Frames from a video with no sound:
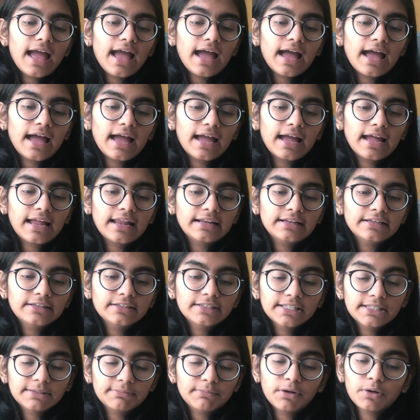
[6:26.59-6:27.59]
And
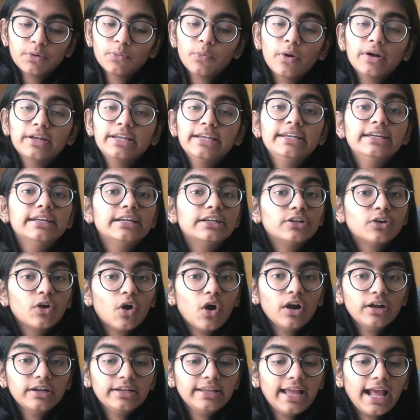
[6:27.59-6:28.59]
but what he did
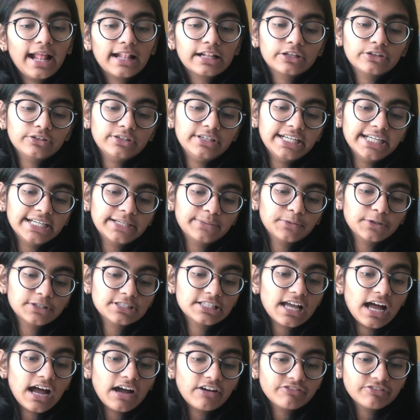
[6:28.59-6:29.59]
not calculate was
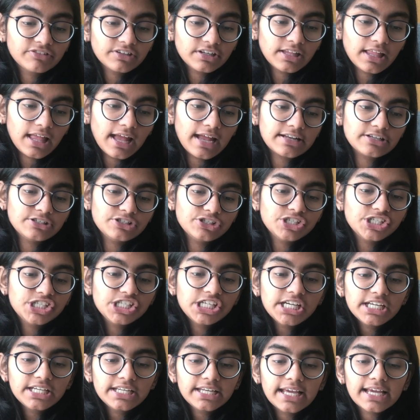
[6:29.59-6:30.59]
after that
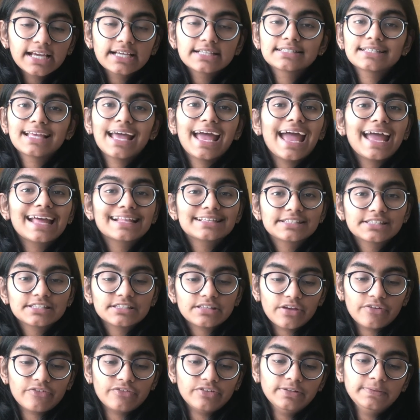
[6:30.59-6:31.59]
g takes
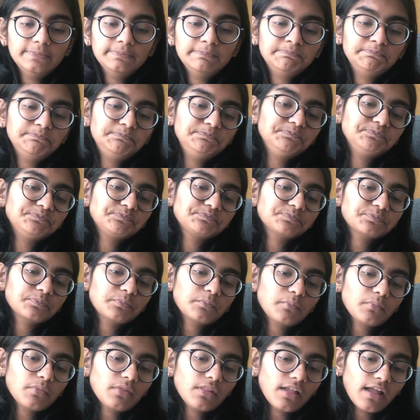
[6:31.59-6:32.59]
h7,
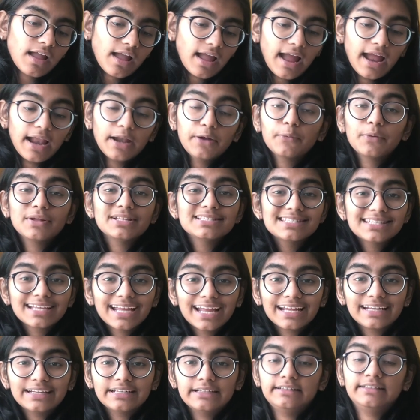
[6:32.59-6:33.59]
and once
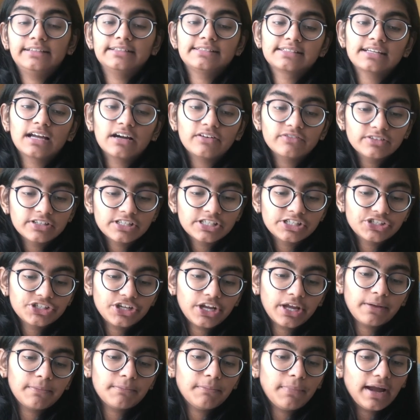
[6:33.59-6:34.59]
again a discovered
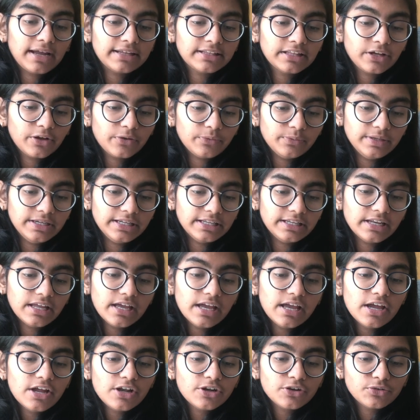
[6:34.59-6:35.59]
check by the queen
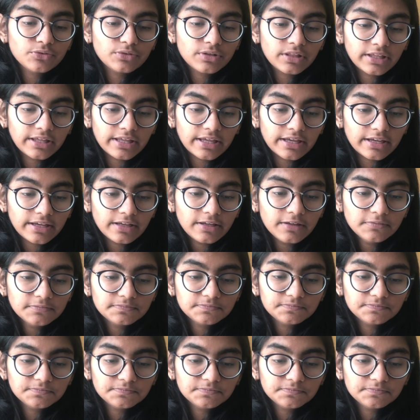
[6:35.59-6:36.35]
to the king.